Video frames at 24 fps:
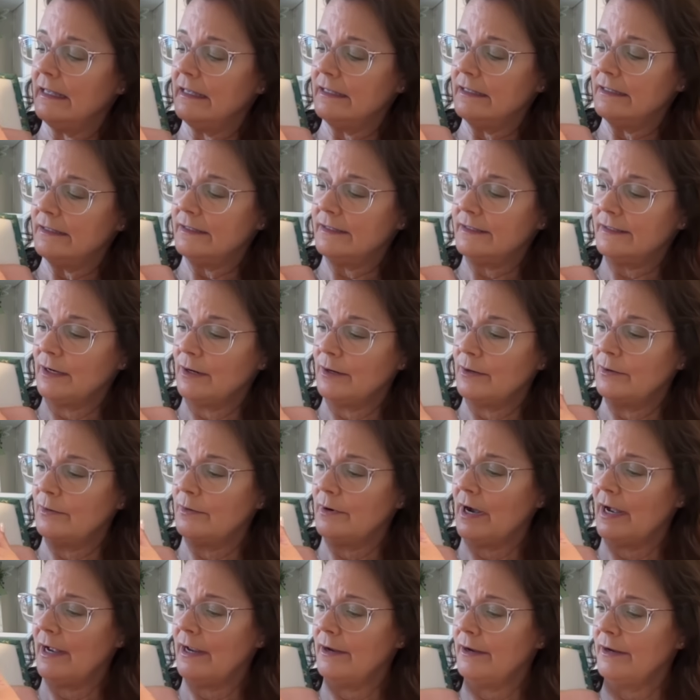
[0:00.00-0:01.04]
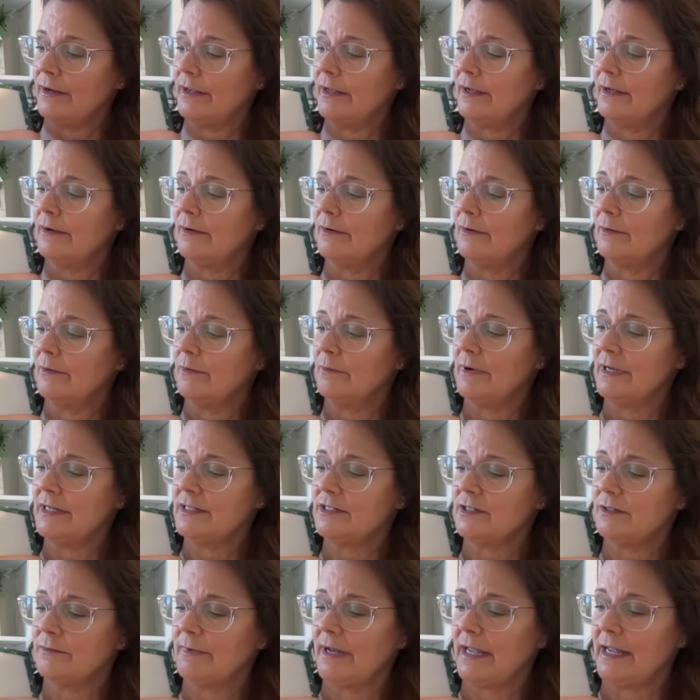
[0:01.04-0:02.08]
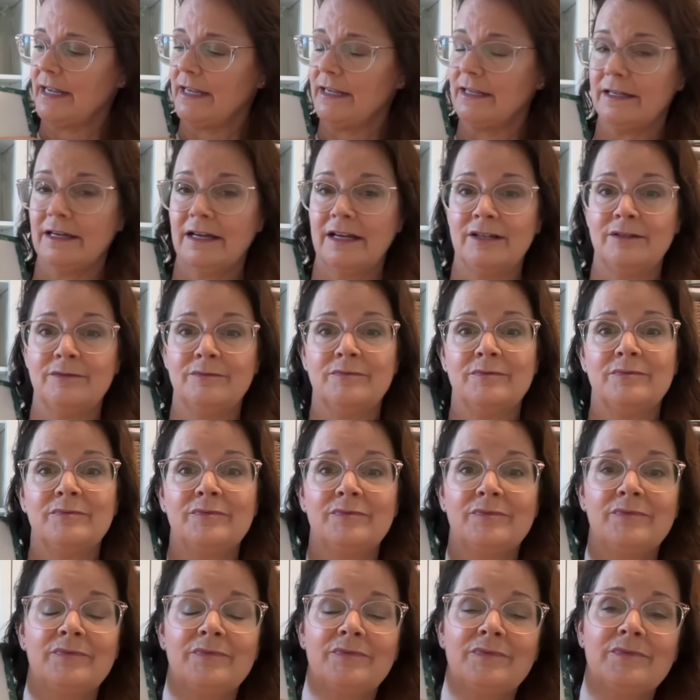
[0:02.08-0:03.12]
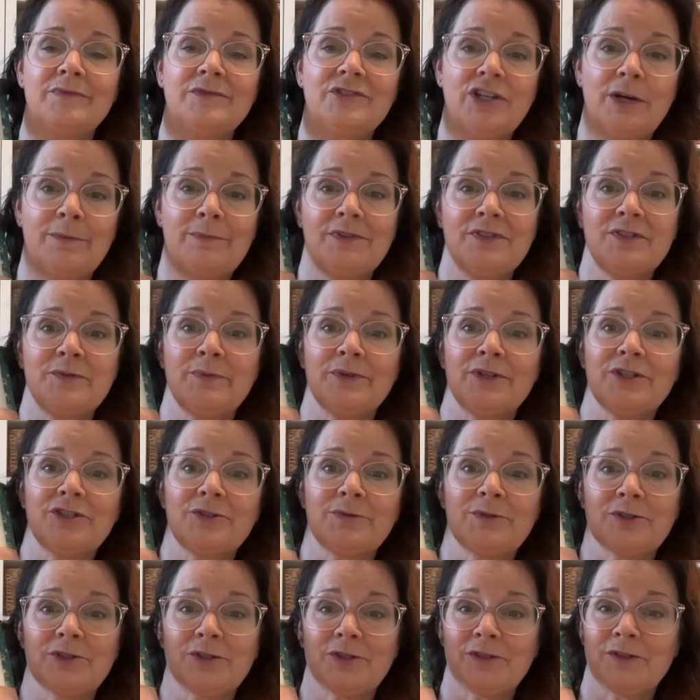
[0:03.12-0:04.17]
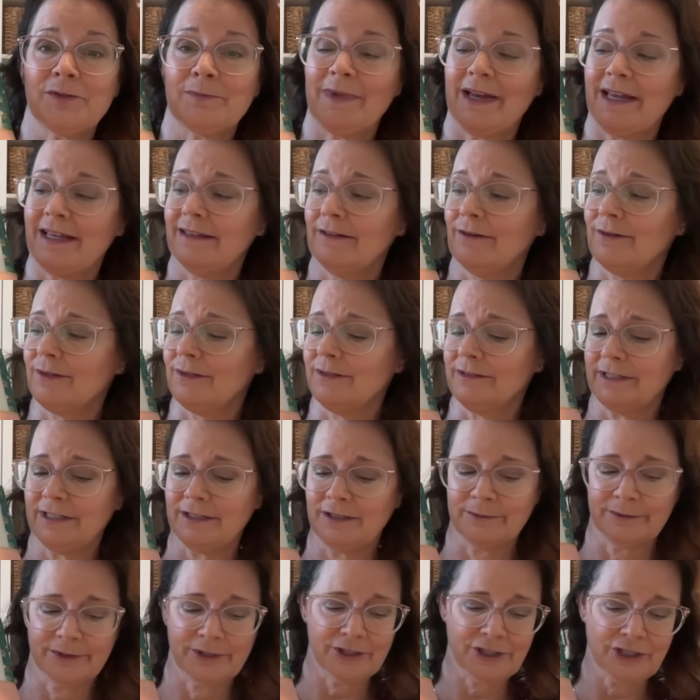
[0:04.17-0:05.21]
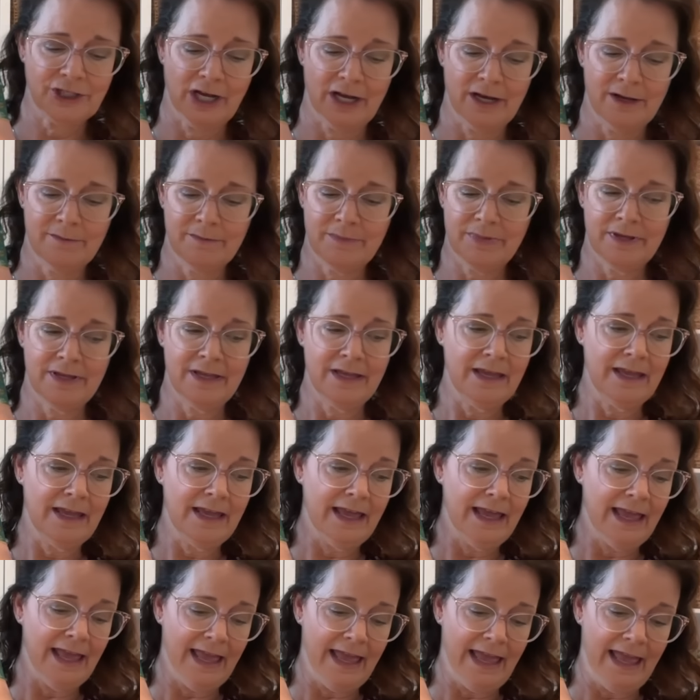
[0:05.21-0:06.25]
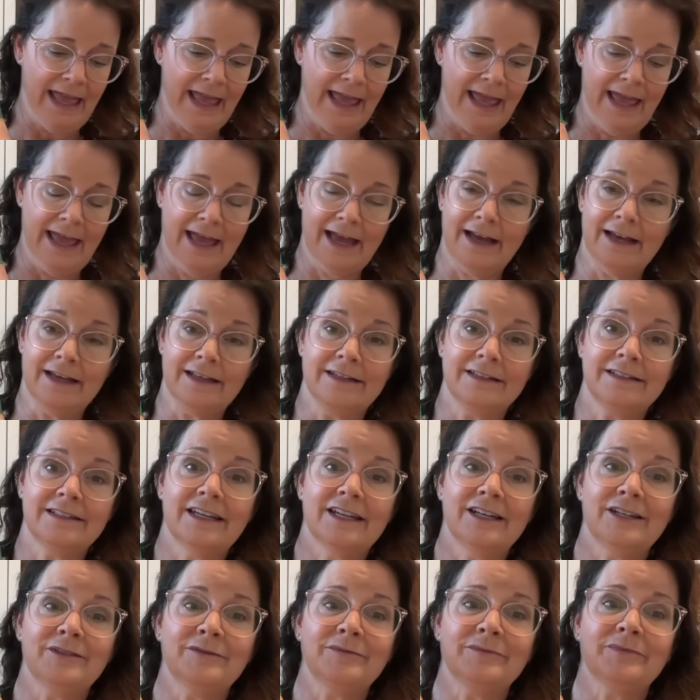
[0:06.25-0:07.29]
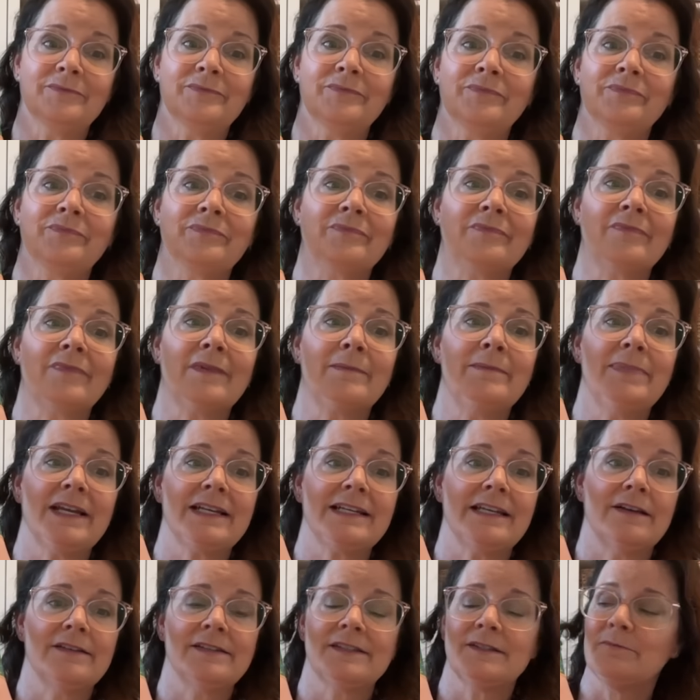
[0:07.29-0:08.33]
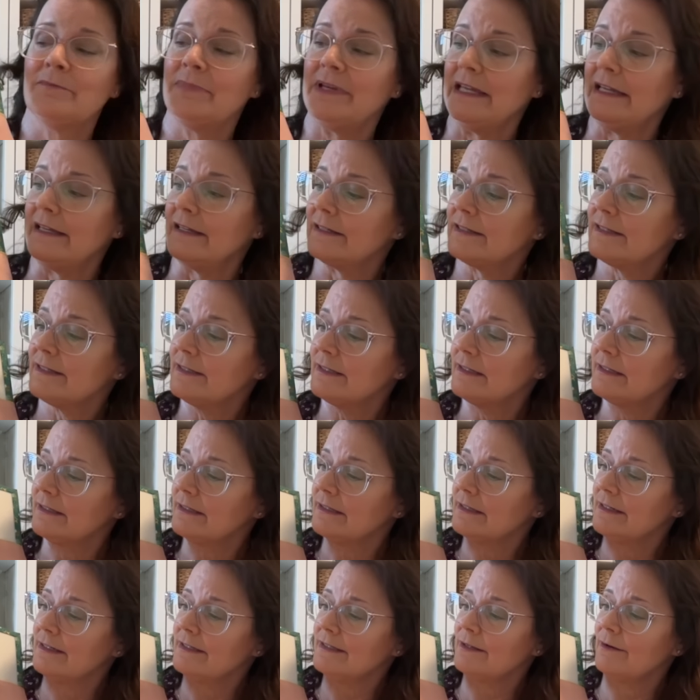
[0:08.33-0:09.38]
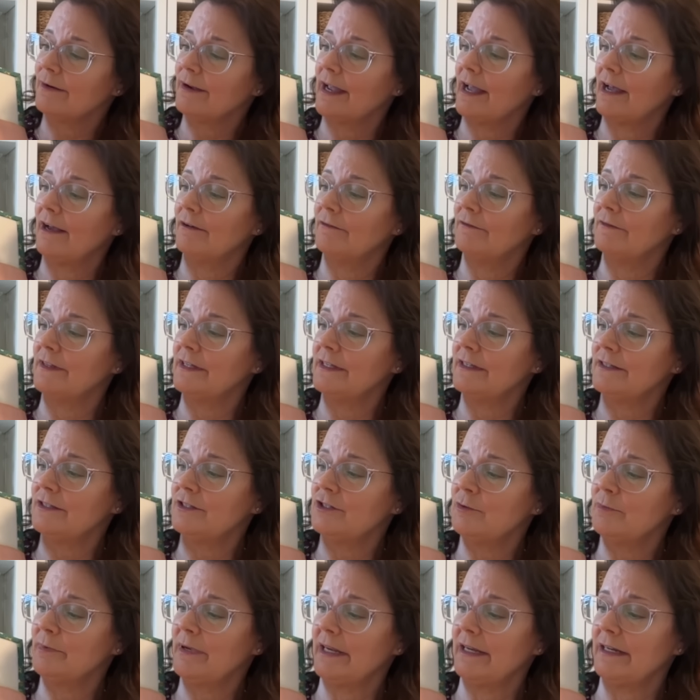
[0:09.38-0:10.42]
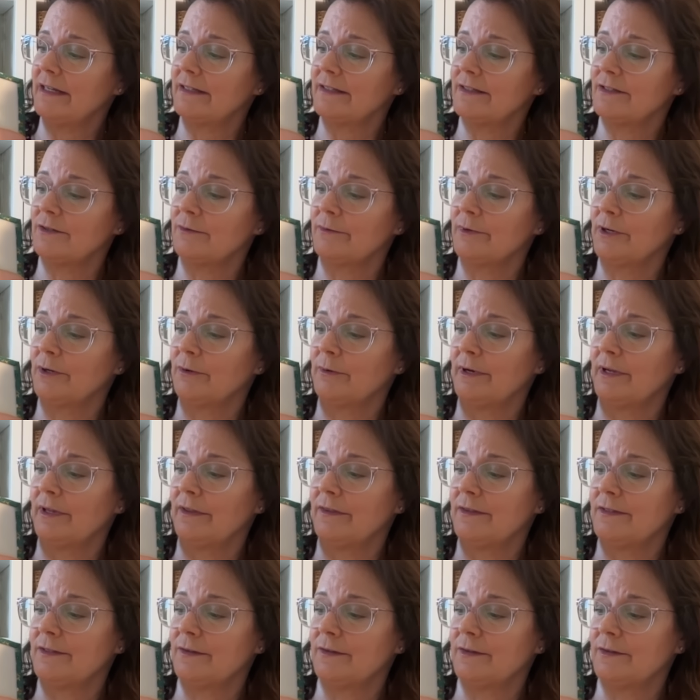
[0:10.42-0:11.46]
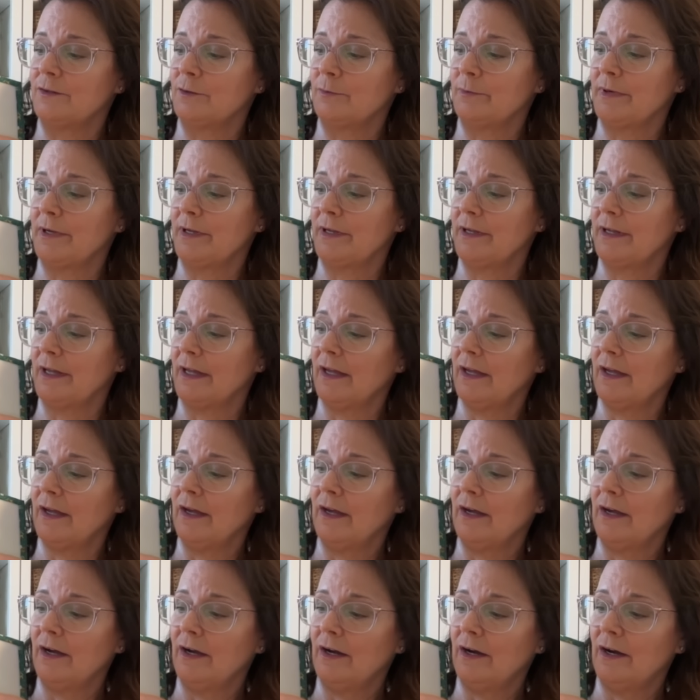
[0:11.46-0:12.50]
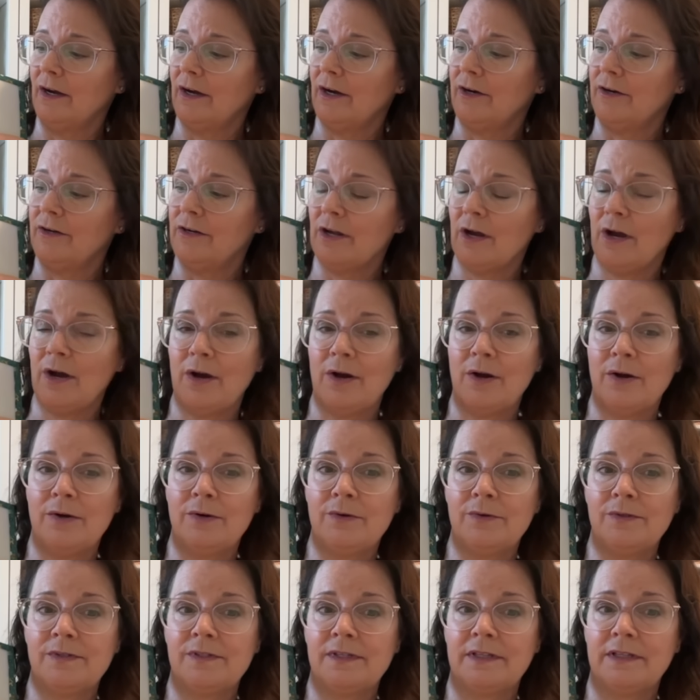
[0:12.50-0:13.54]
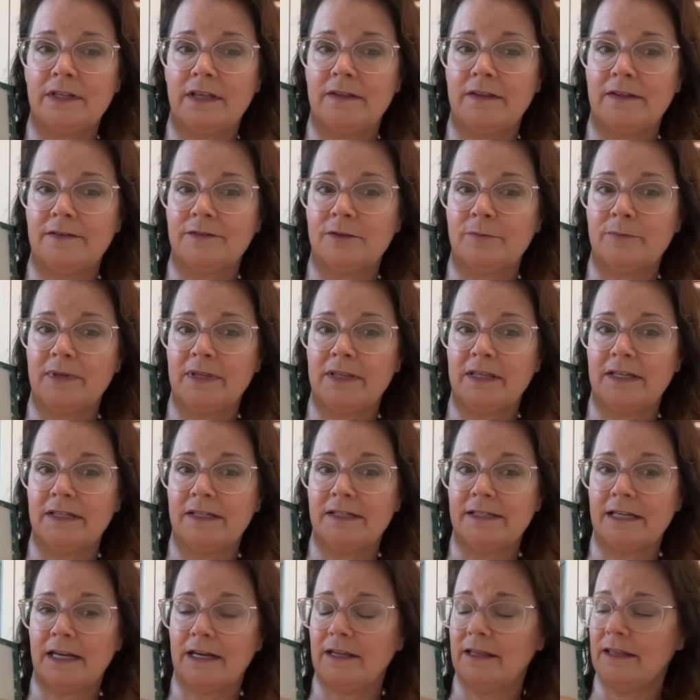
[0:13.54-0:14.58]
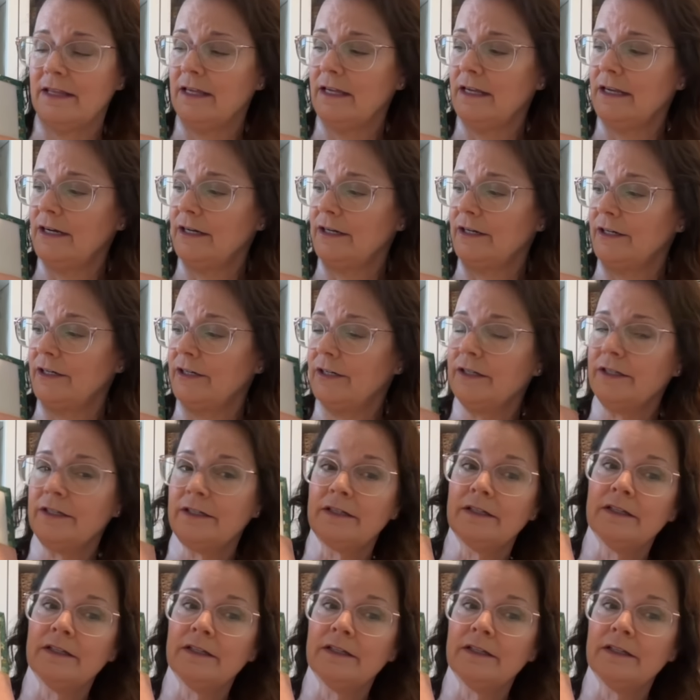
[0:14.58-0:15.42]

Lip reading: So I went to my Shepherd's Bush, which is my local needlework shop, and picked out some pinks. So I have these two pinks to work with. So this will be her nose, and then this will be the inside of the ear.